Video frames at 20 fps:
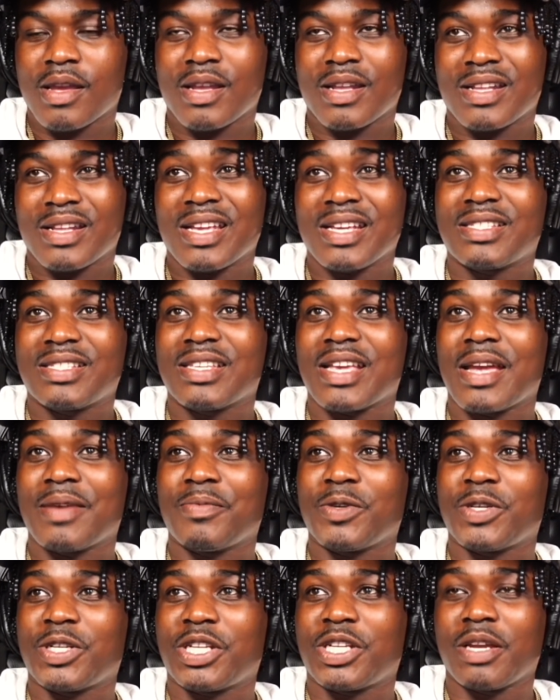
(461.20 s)
This type
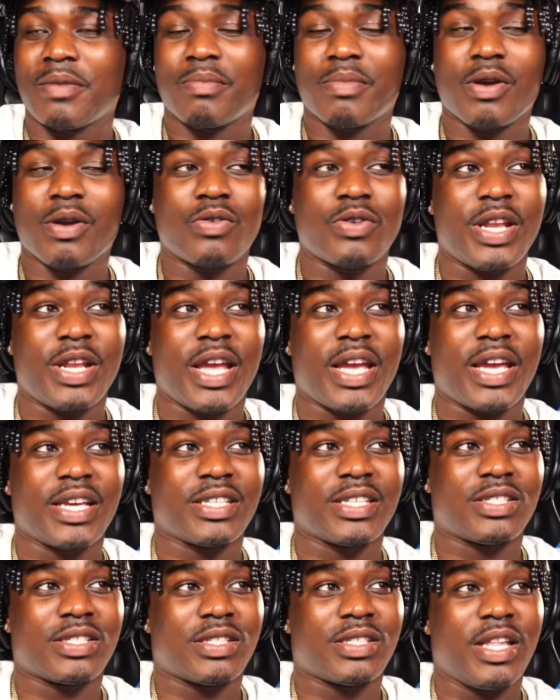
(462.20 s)
of shit, bro,
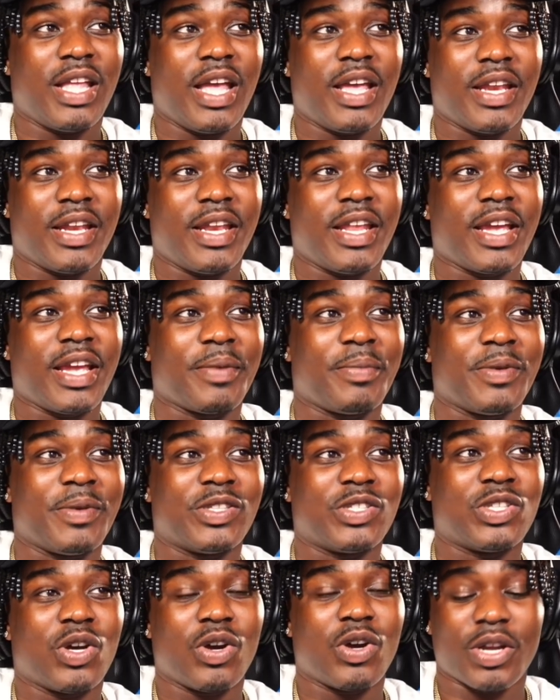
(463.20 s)
niggas, that nigga be
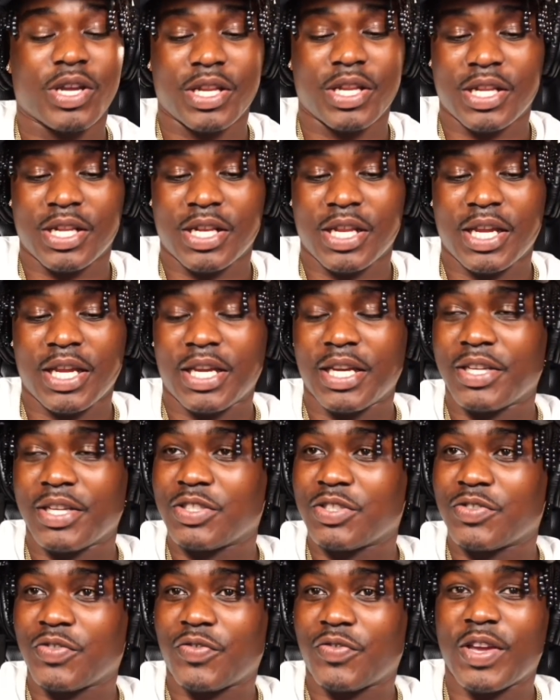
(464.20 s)
talking in
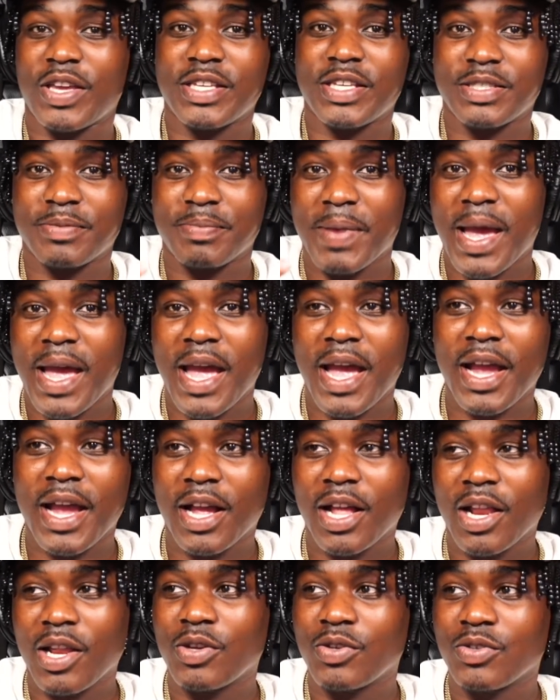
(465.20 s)
niggas face mad
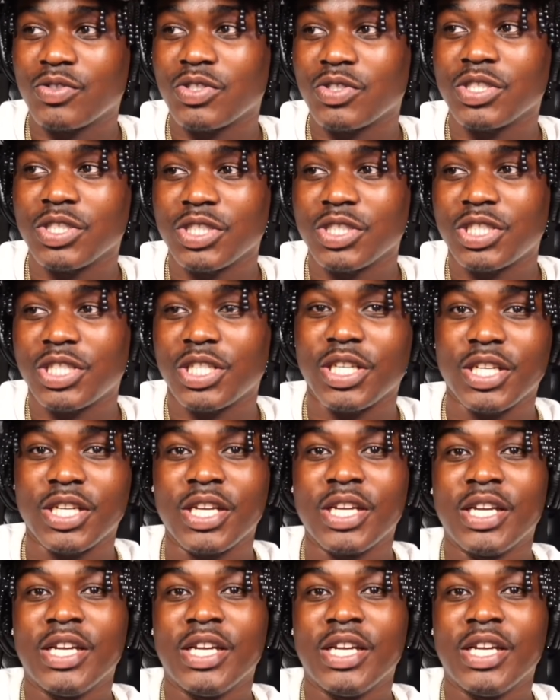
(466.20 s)
close and shit.